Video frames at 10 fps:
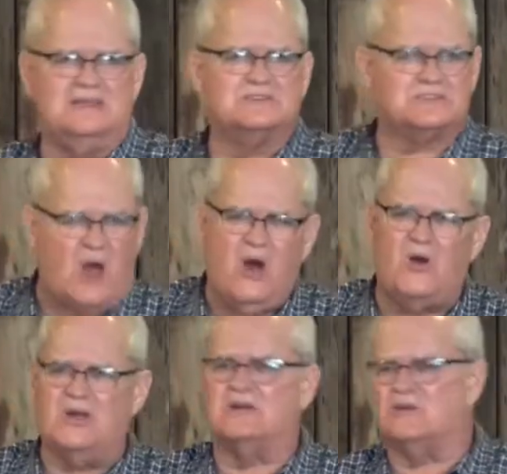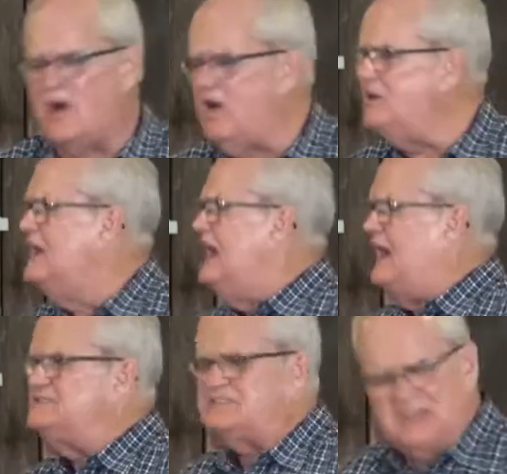and saw and crawl,
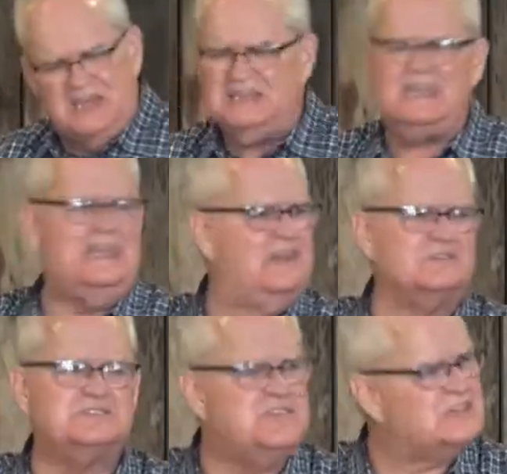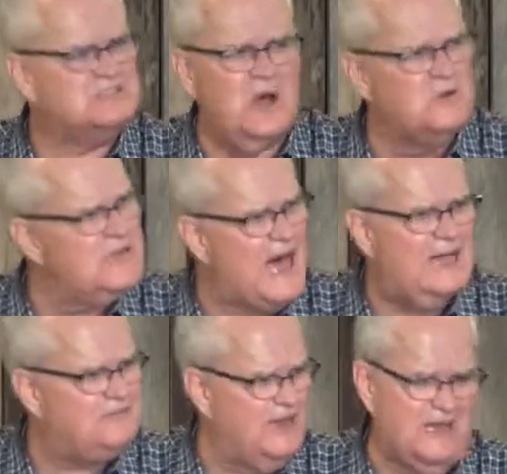and suddenly there's just no
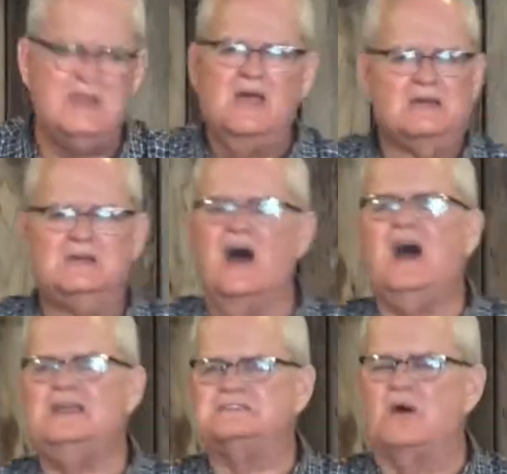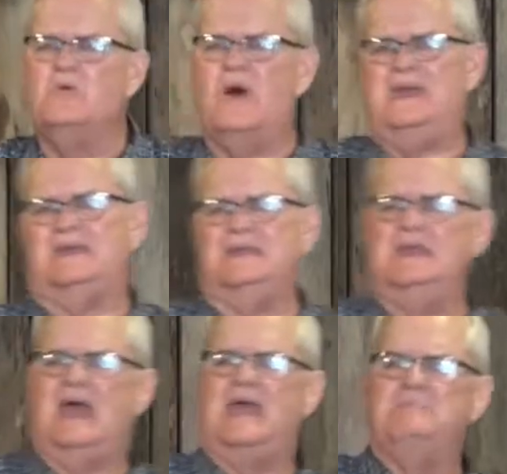life in it. God is
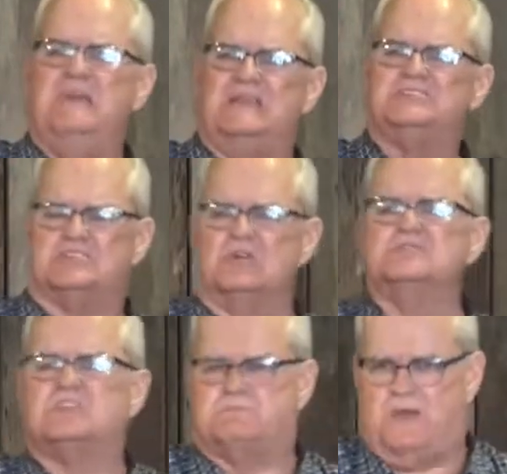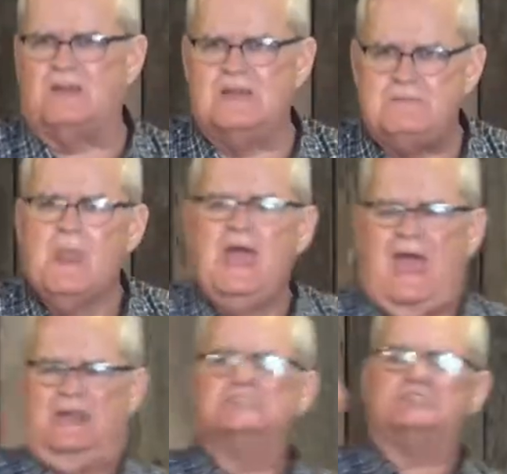awakening a minstrel spirit
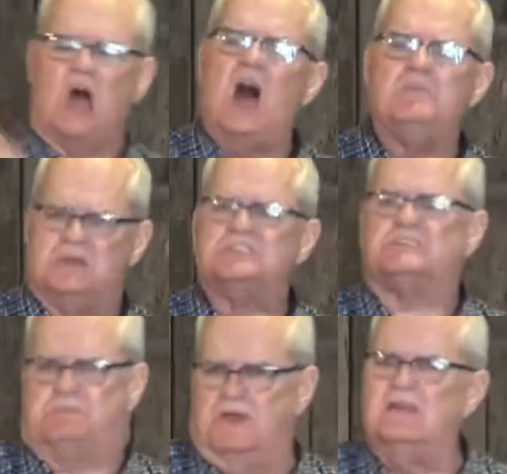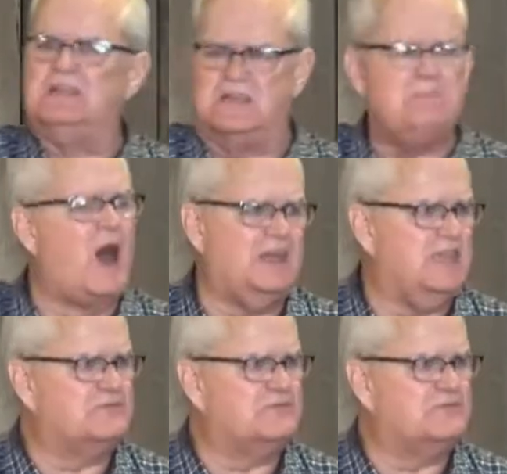and a psalmist spirit in the body of